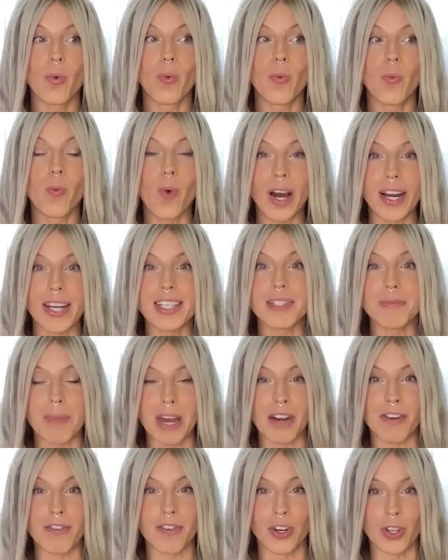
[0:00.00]
what is
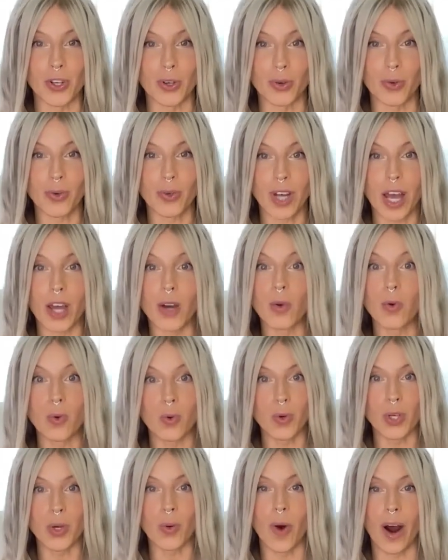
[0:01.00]
meant for you and
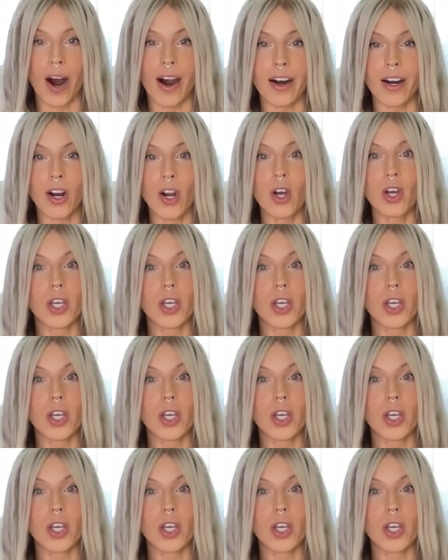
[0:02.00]
who you are,